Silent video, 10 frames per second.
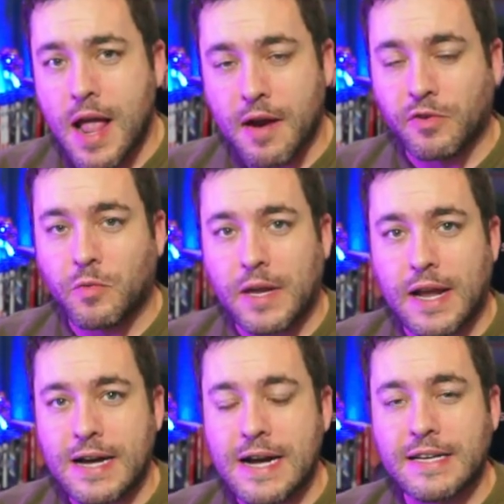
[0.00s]
every
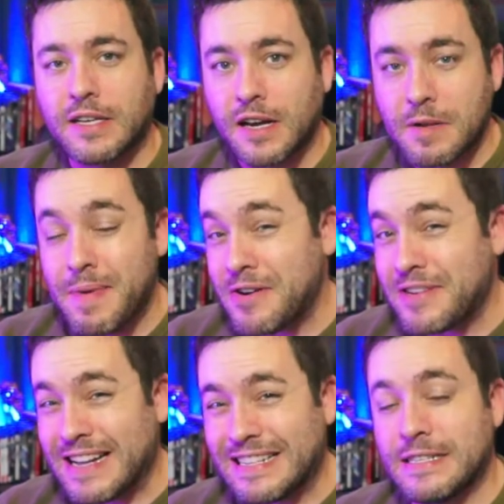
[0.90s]
week I talk
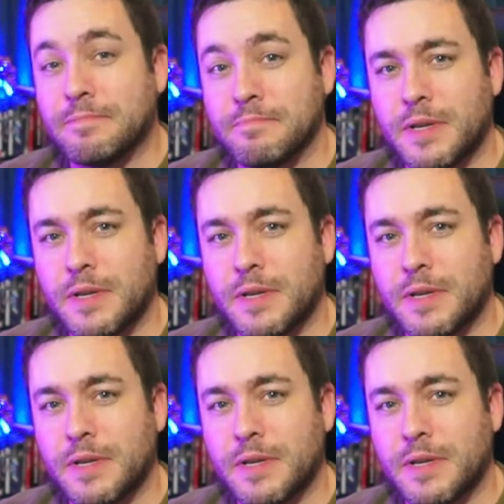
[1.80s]
about Gundam